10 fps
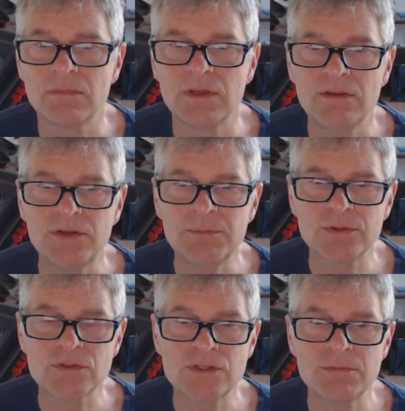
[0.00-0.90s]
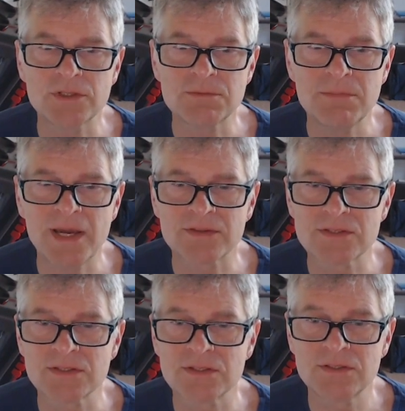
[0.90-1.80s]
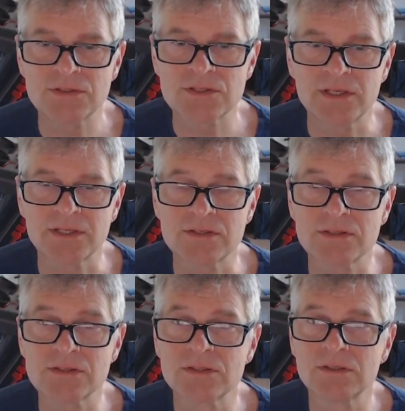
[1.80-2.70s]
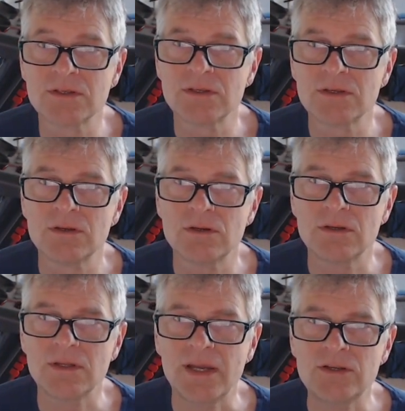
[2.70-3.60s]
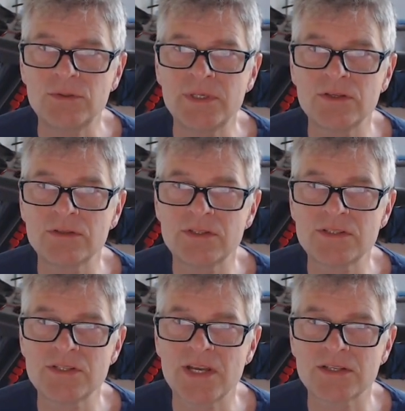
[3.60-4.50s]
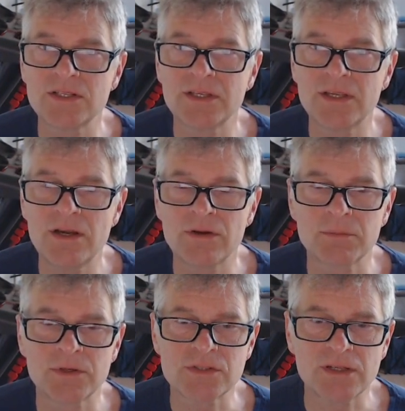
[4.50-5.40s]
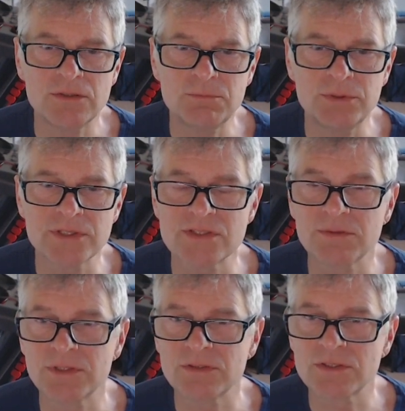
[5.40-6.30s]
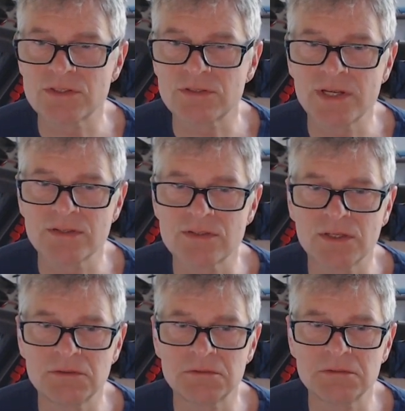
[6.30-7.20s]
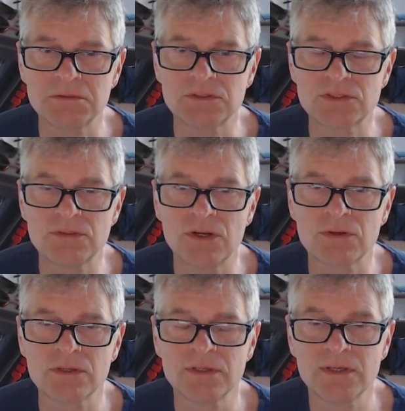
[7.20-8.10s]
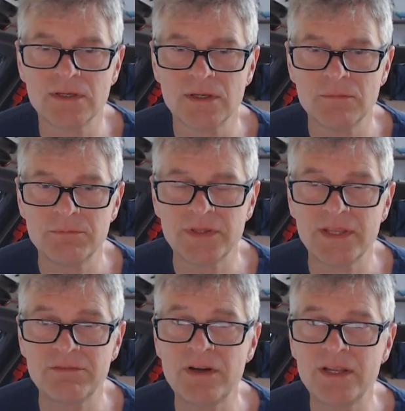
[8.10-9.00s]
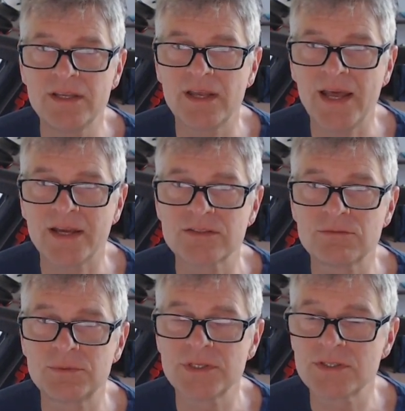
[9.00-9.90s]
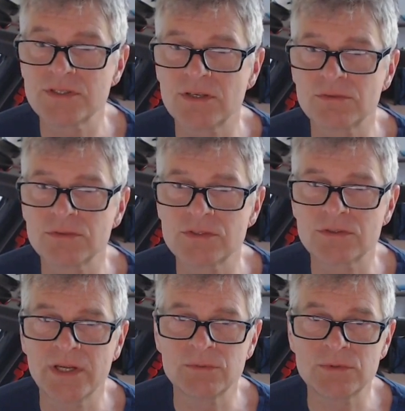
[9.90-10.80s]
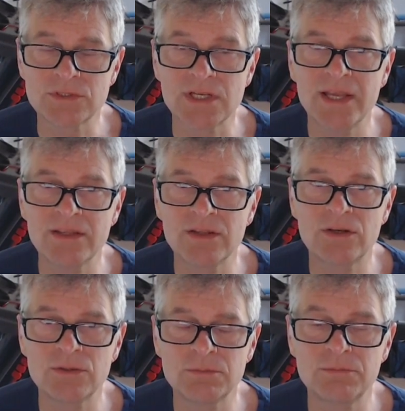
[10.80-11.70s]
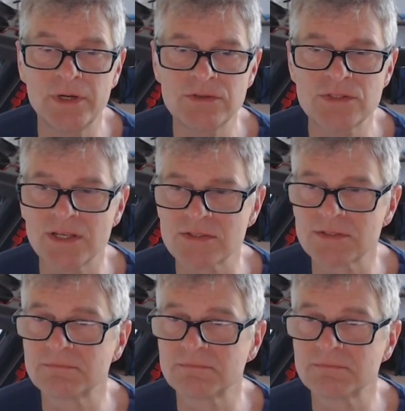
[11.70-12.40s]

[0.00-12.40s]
if I put too much maths into the oscillators, how do I know that this is actually occurring? Because I could print something on the screen to say, oh, it's too long. But the very act of printing stuff on the screen will delay the whole process.